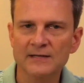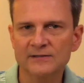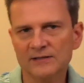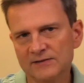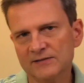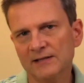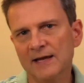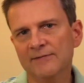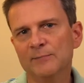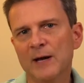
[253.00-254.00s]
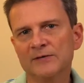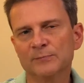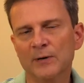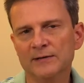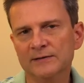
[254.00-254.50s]
Since the left mouse
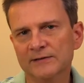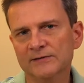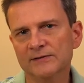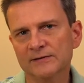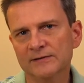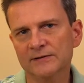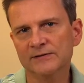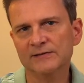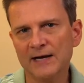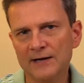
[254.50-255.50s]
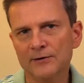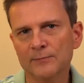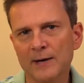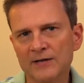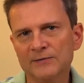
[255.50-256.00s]
button is the
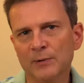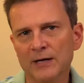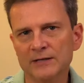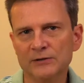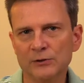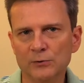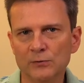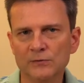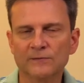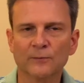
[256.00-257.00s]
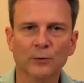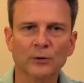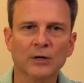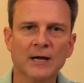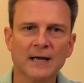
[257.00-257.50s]
standard mouse button used for
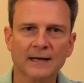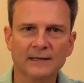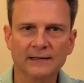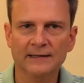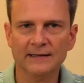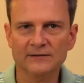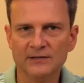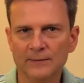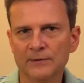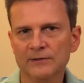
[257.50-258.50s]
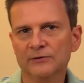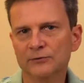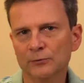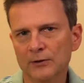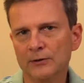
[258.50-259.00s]
clicking something to
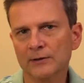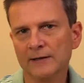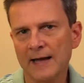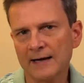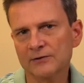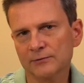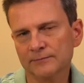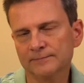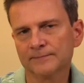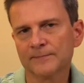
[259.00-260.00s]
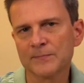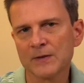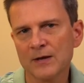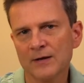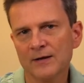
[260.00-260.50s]
trigger an action.
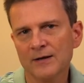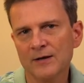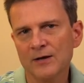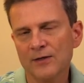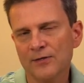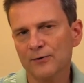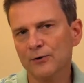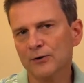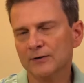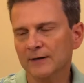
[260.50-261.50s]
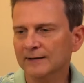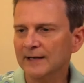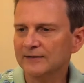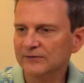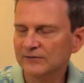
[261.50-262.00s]
Third,
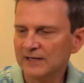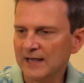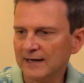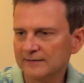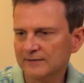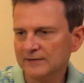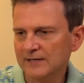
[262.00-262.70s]
let's select the